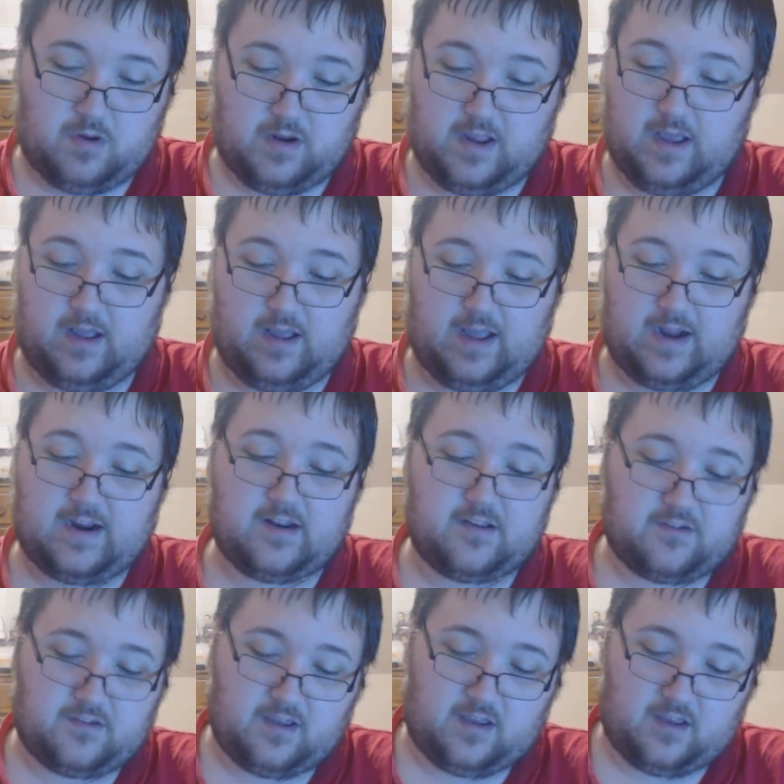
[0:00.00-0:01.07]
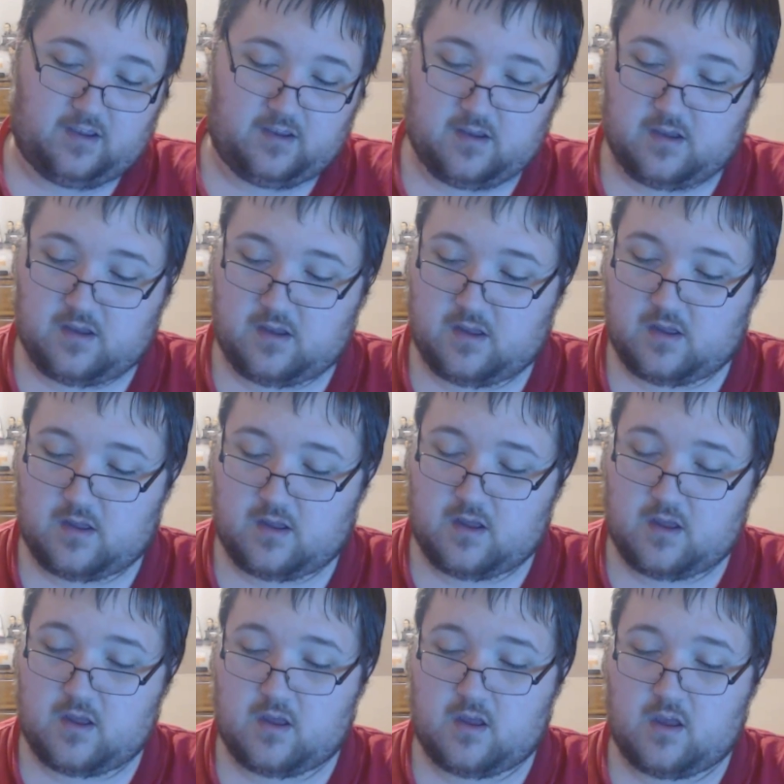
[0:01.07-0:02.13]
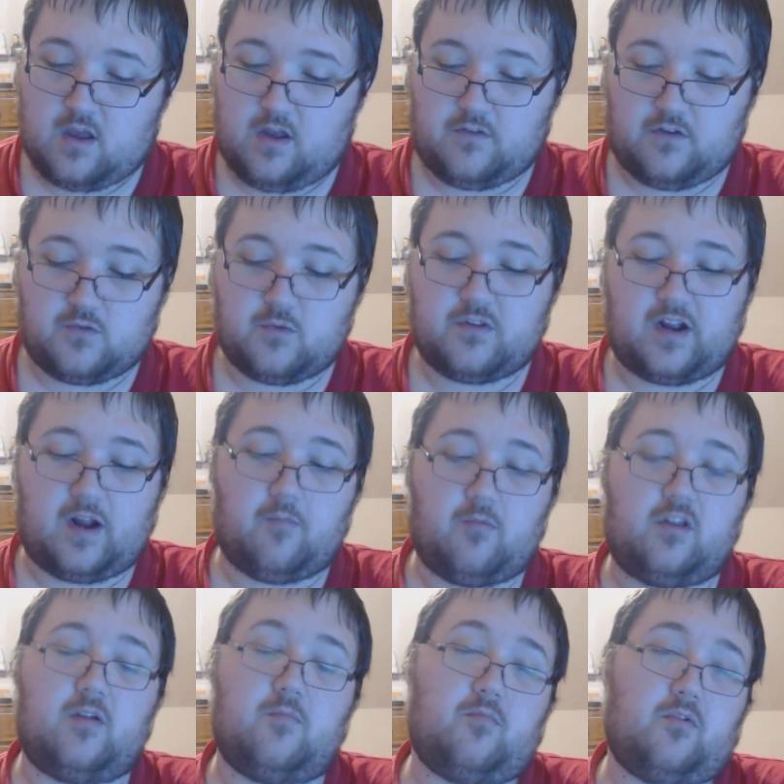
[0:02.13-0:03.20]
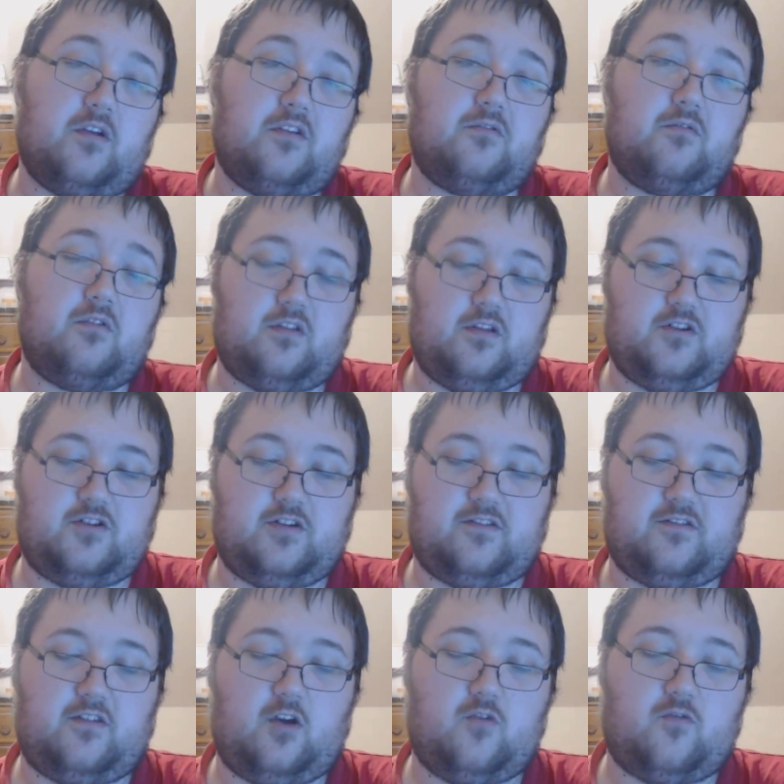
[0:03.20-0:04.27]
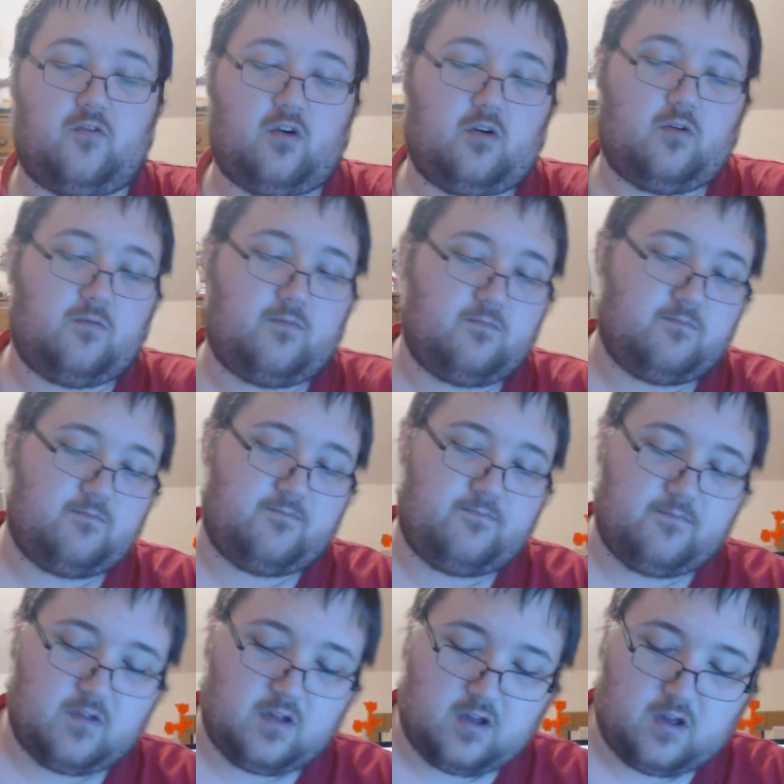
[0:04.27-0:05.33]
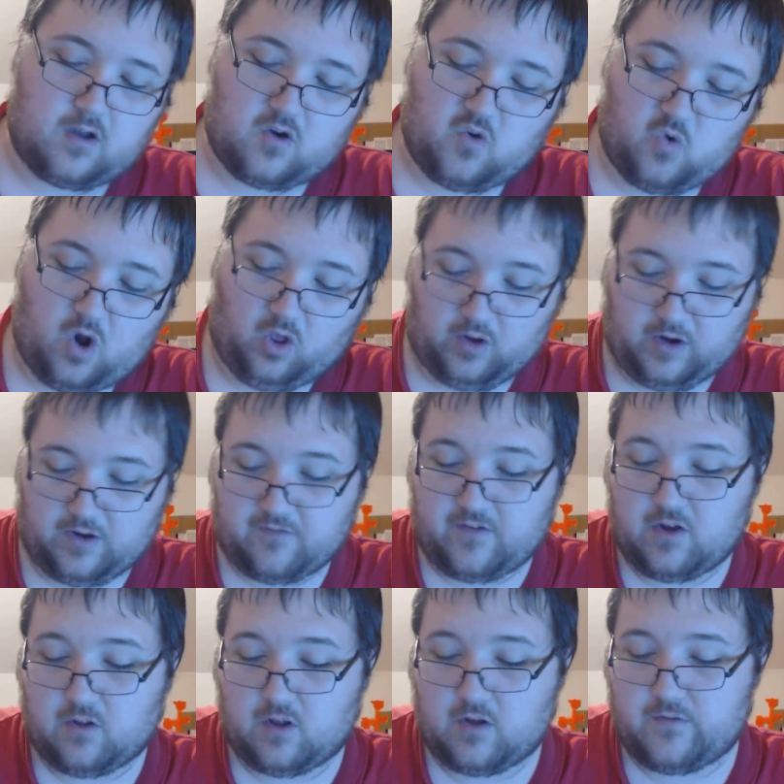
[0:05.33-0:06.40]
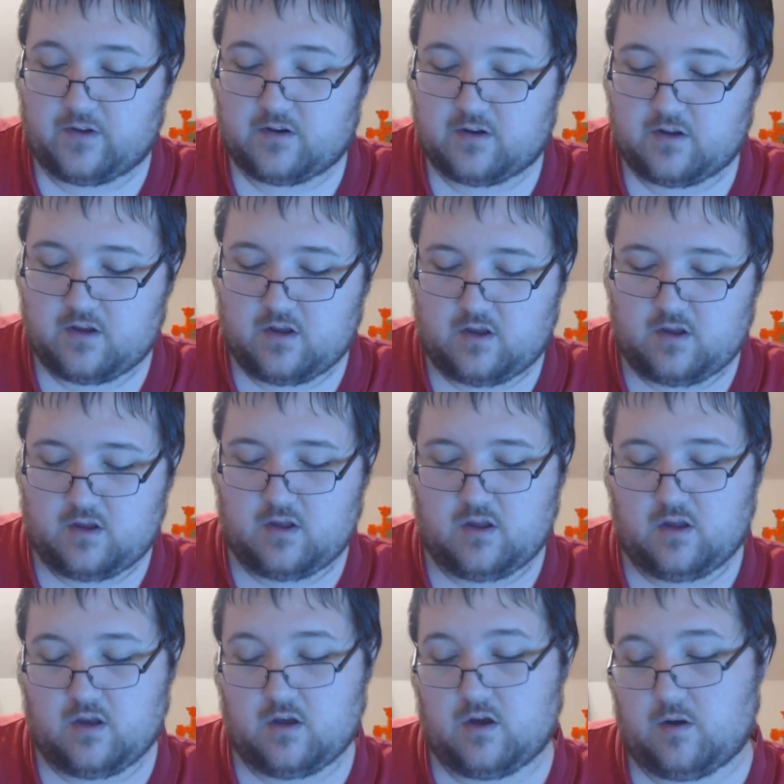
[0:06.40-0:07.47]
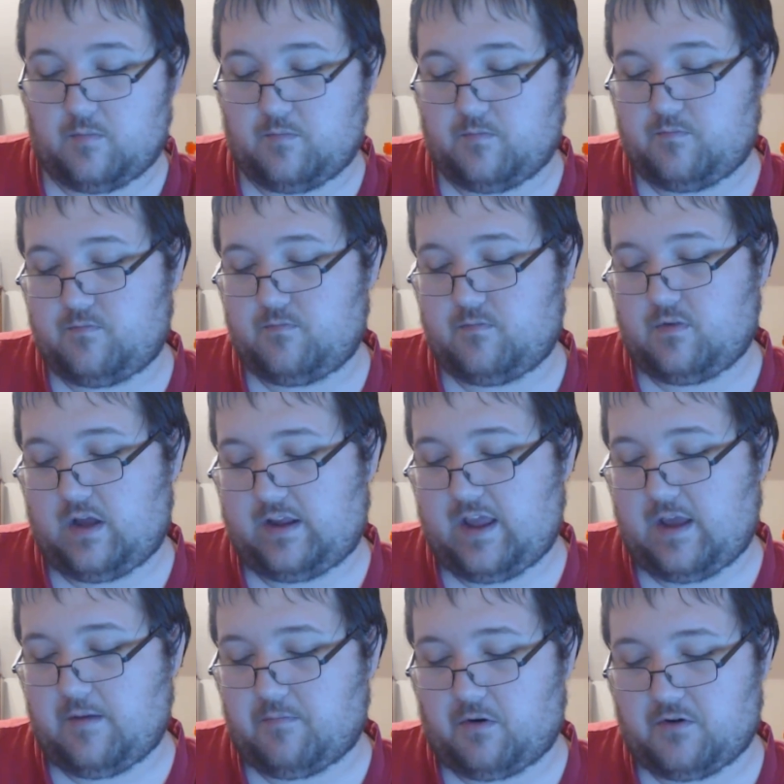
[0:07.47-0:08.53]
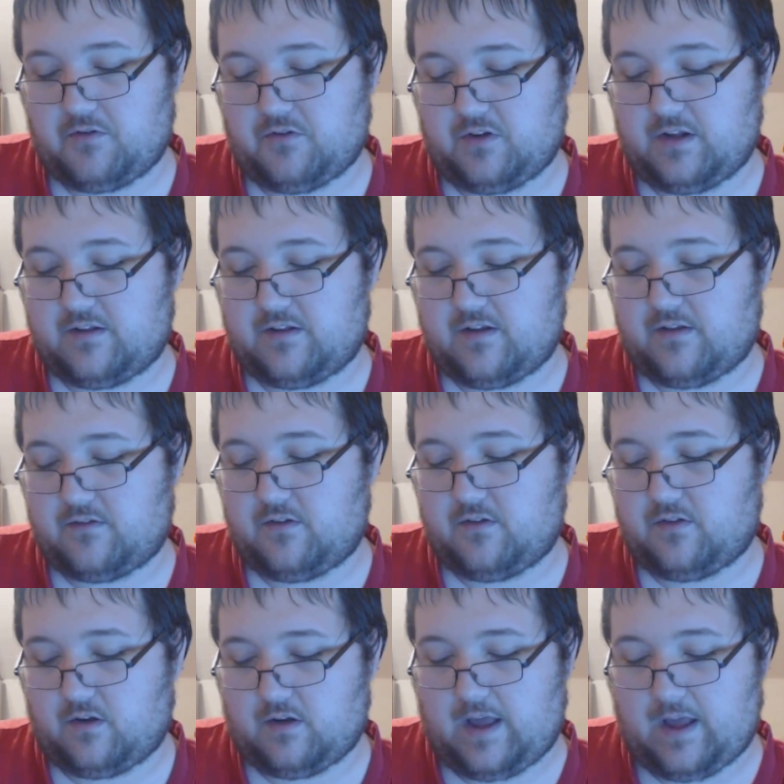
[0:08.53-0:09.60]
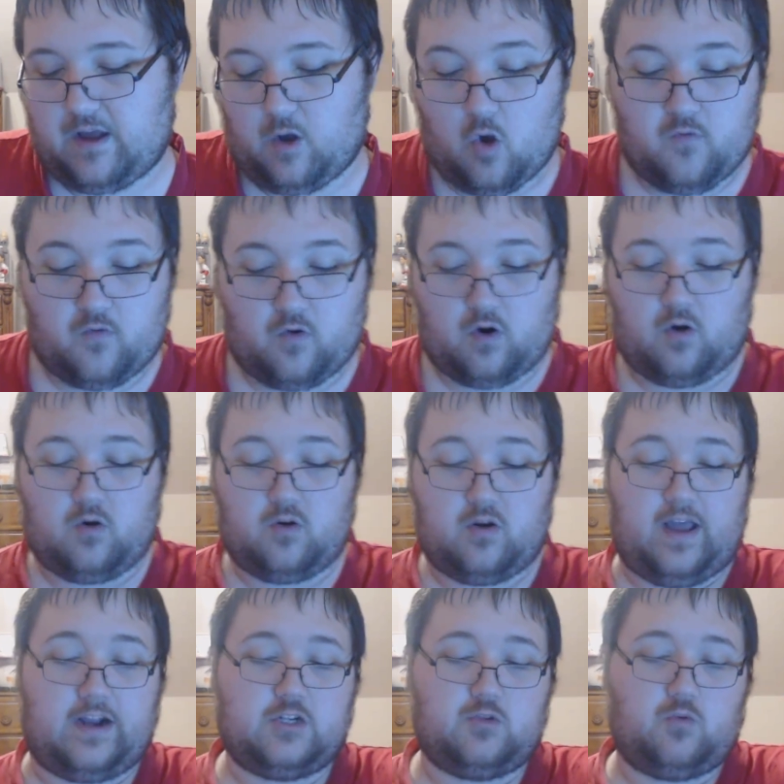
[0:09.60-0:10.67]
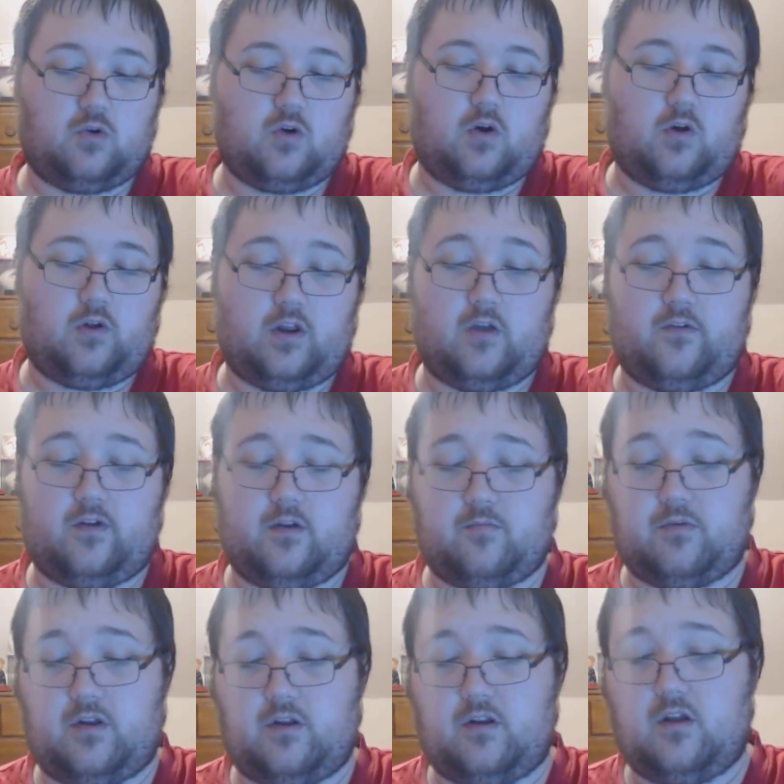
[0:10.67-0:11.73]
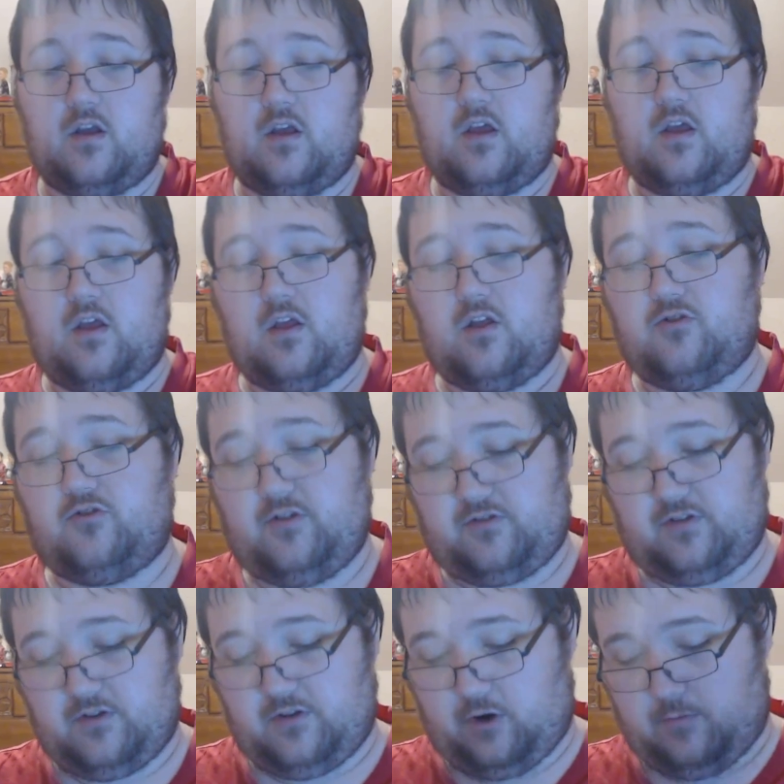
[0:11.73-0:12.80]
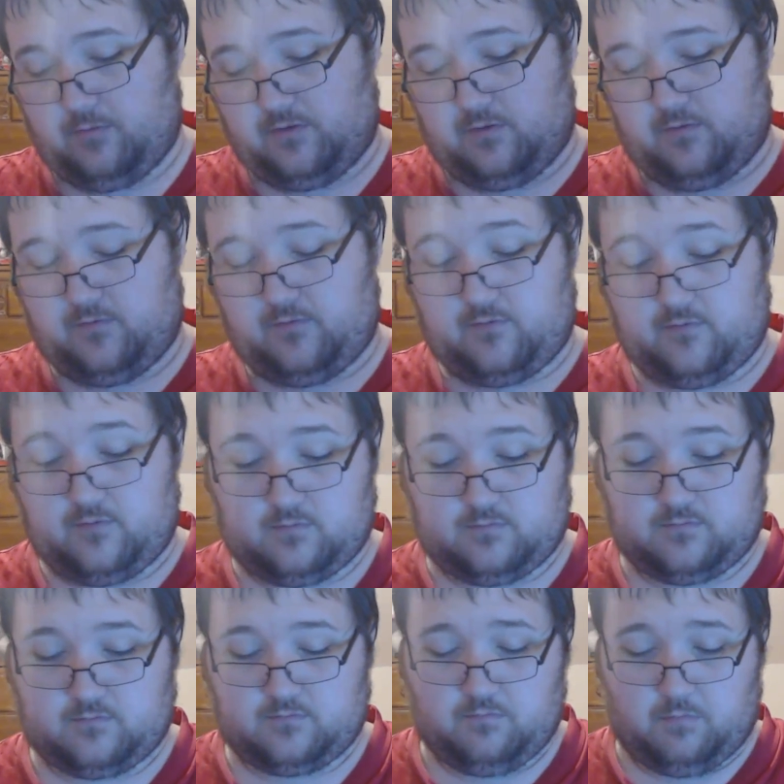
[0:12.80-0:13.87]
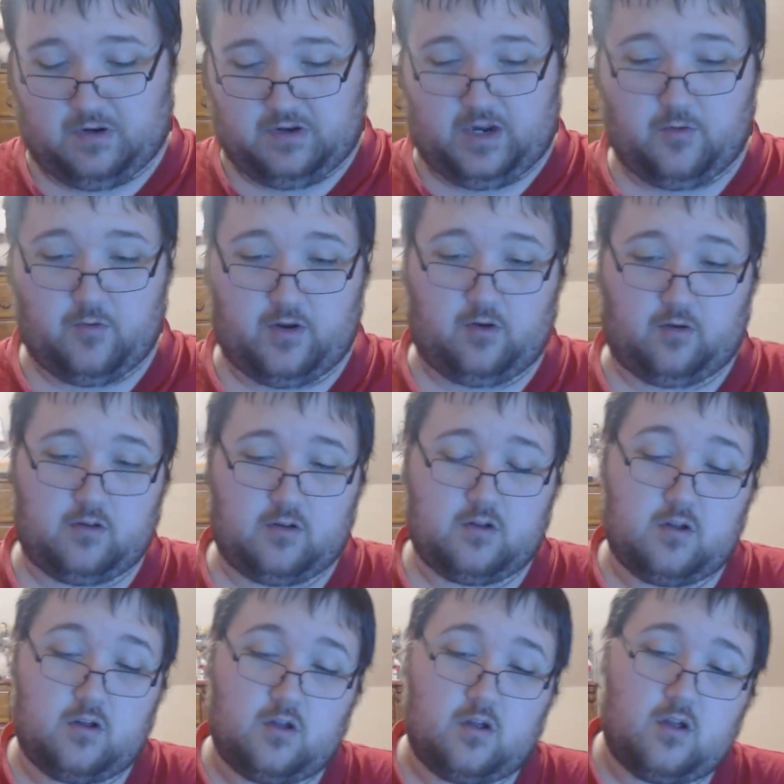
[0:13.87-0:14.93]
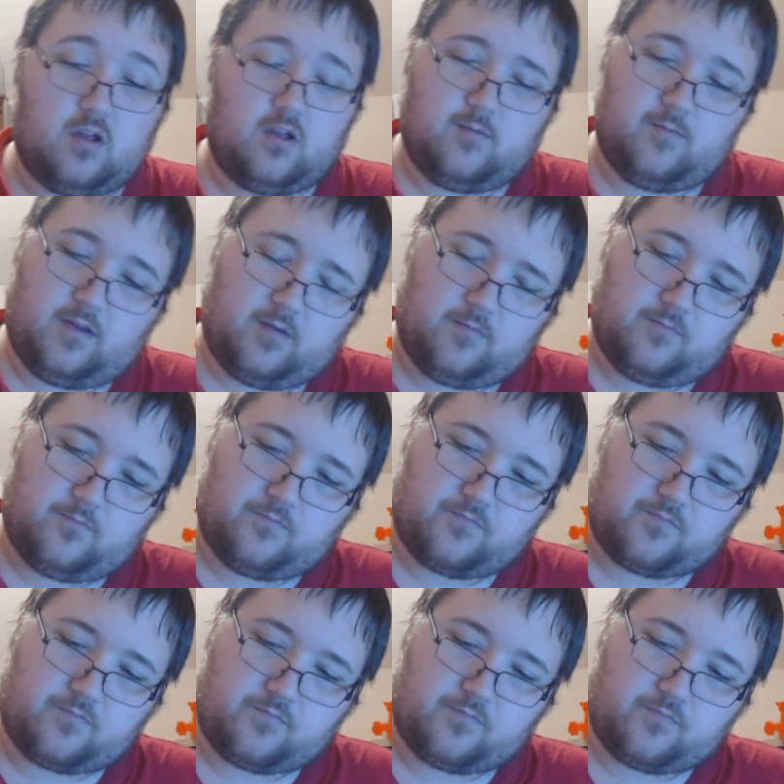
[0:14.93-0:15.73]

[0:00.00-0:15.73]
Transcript: But yeah, I gotta say, if there's one thing I'm really impressed with, it's just the overall quality feel of it. I can't personally attest to the overall actual quality of it, but just in terms of material, I mean,